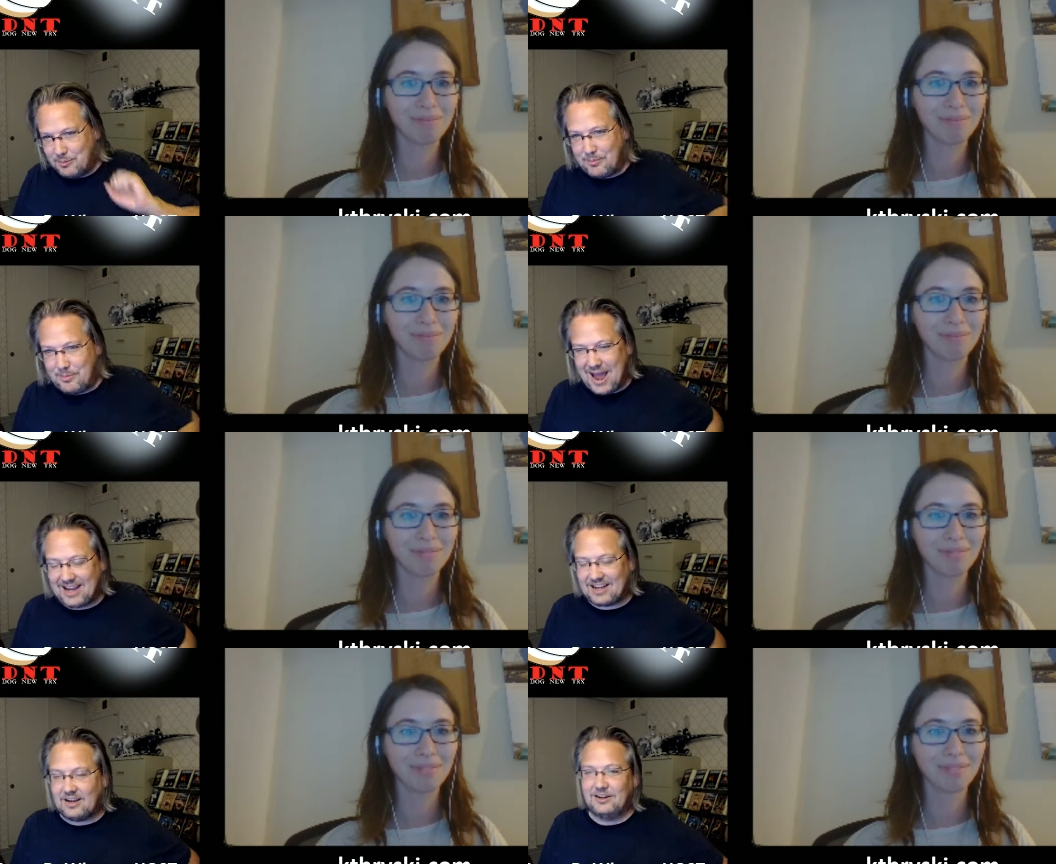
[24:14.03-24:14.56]

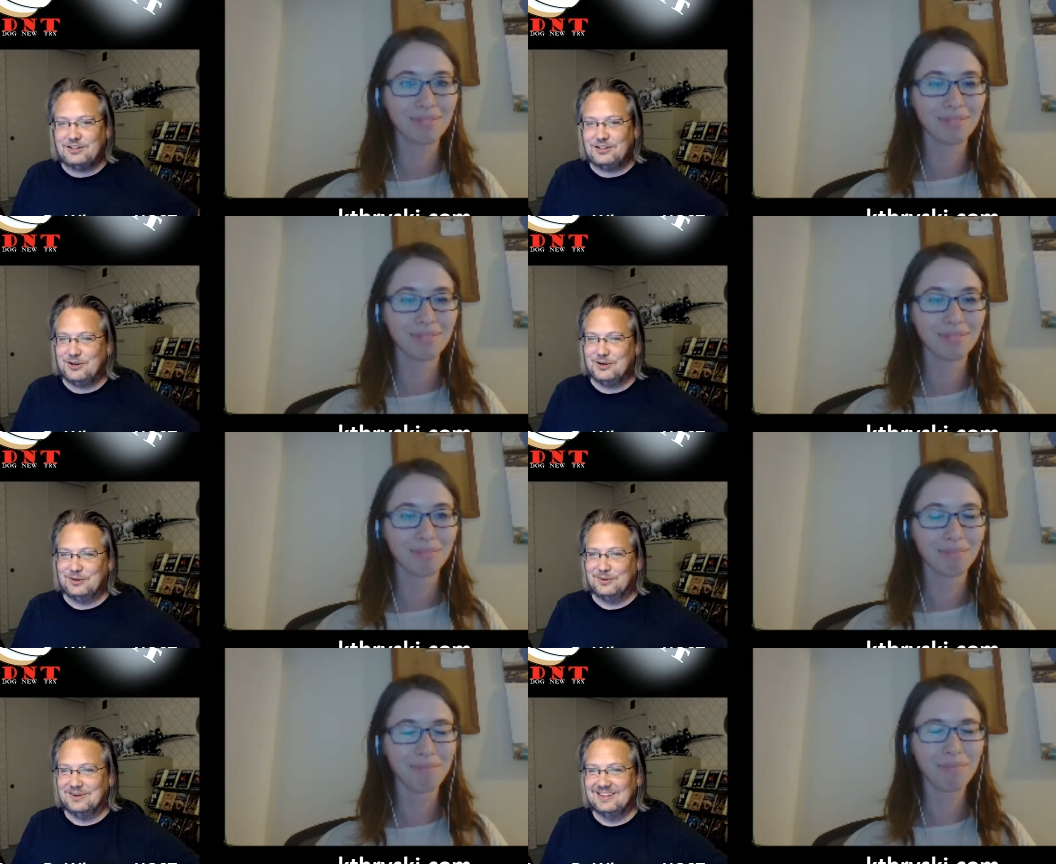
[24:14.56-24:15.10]
Speaker 1: back on
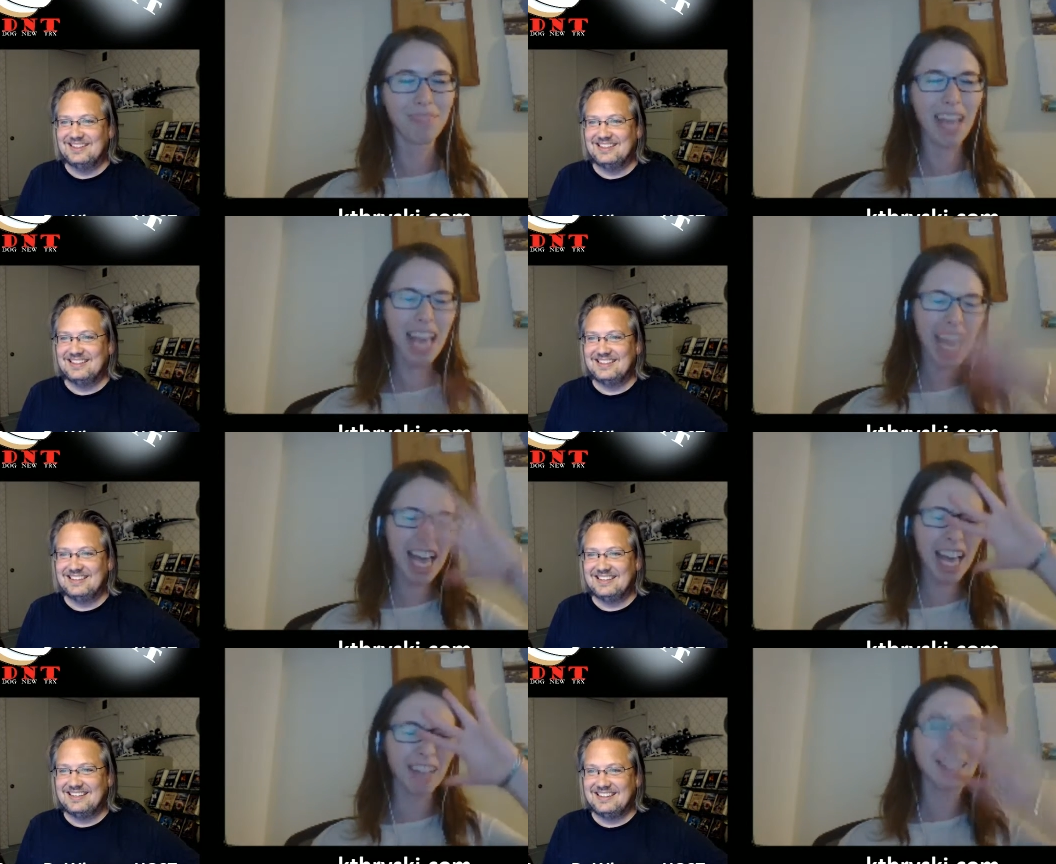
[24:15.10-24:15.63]
you.
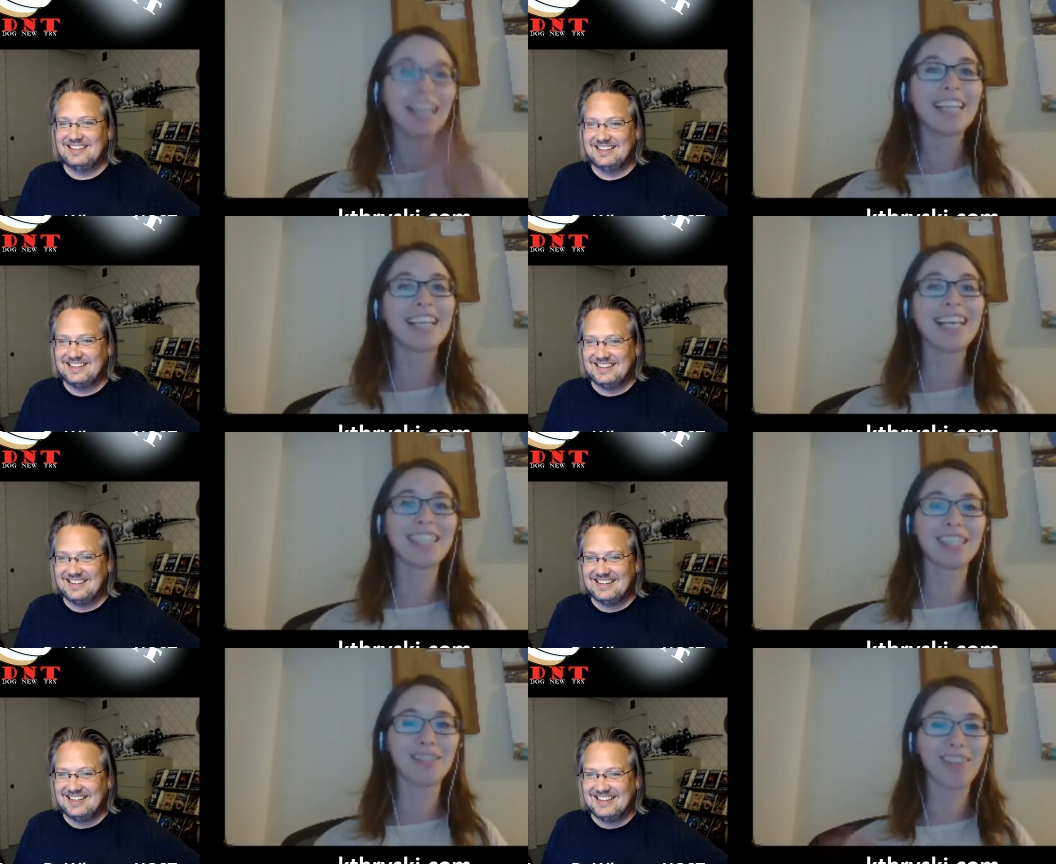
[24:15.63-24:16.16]

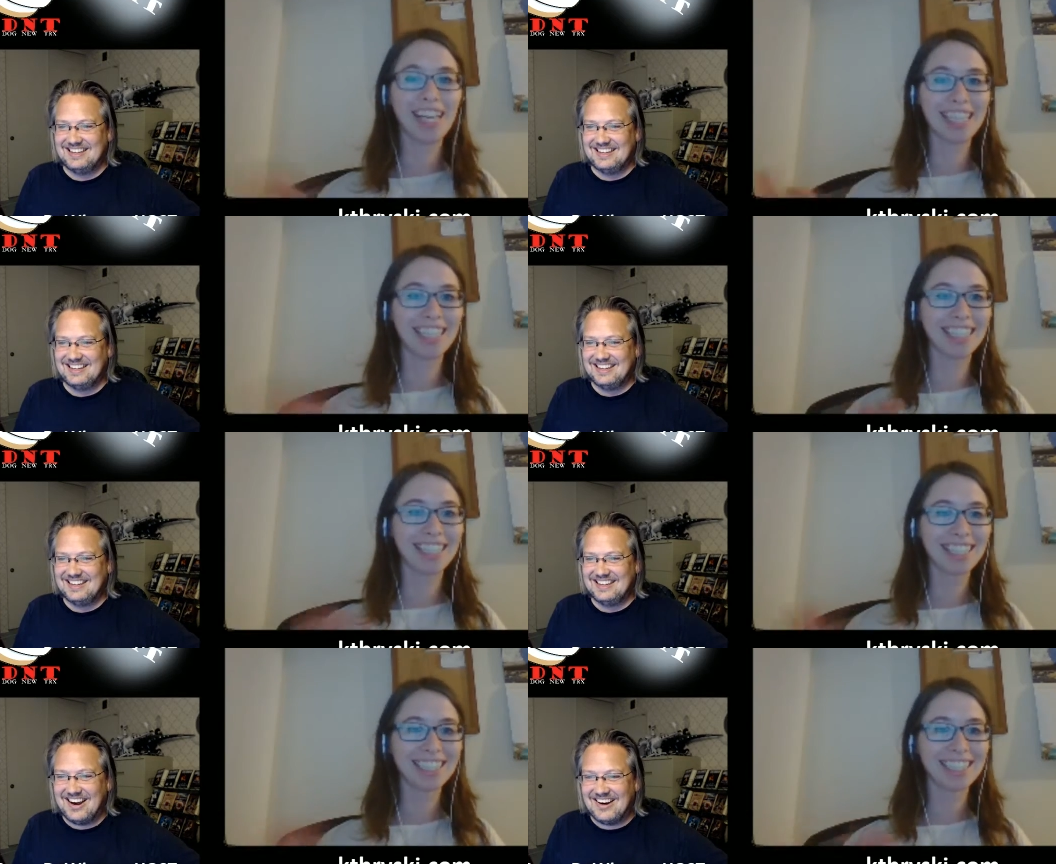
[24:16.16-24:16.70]
Thanks so
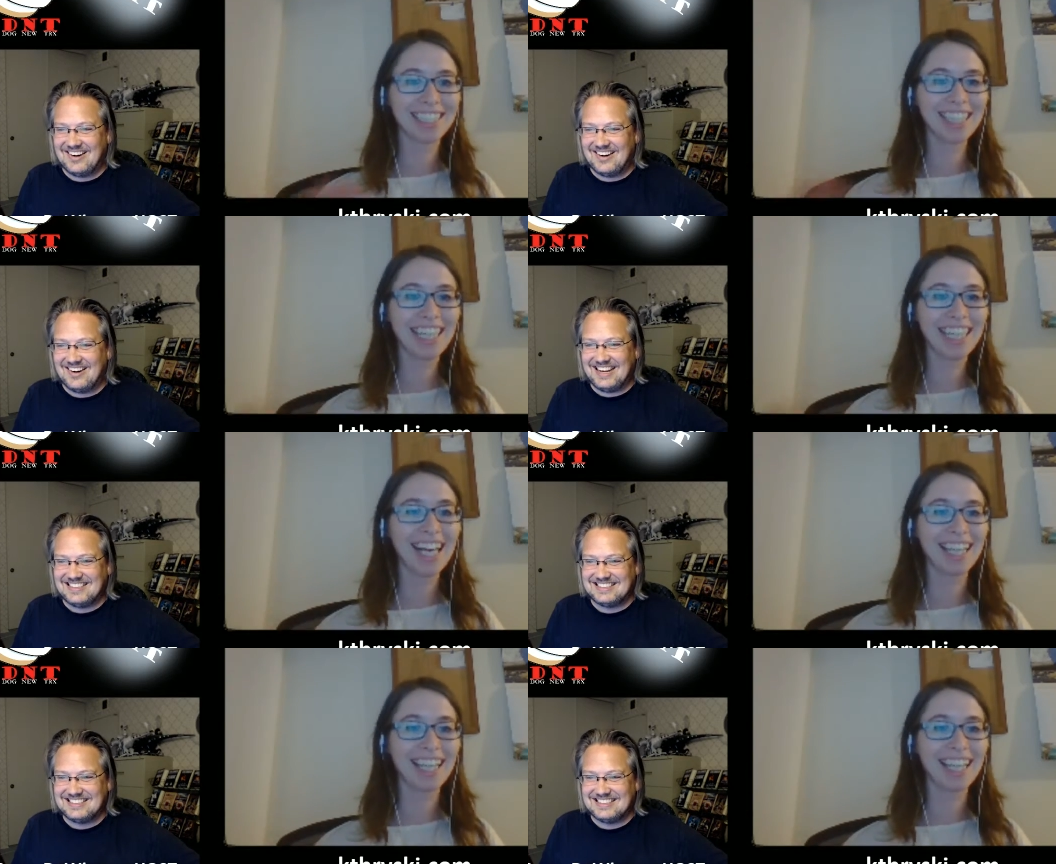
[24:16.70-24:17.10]
much. All right.